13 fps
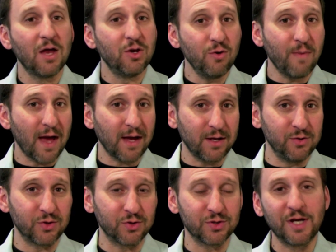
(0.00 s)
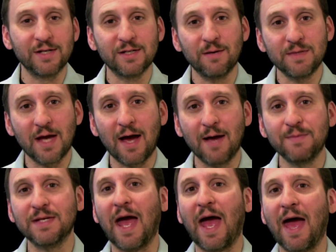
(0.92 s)
New Mac users
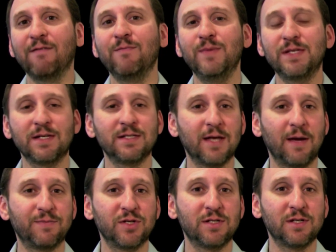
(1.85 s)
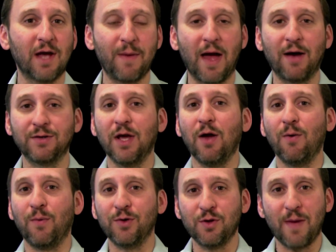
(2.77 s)
sometimes have misconceptions about
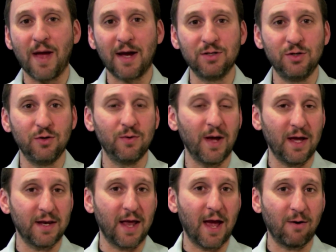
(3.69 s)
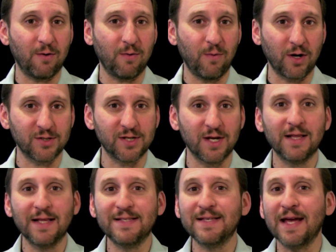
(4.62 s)
what their Mac can do and how it works.
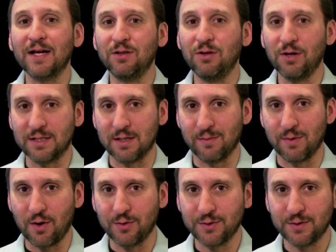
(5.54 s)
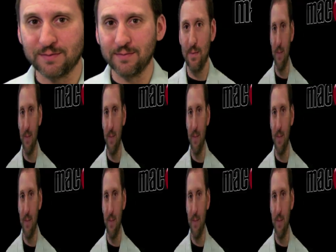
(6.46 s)
Let's take a look at some of those.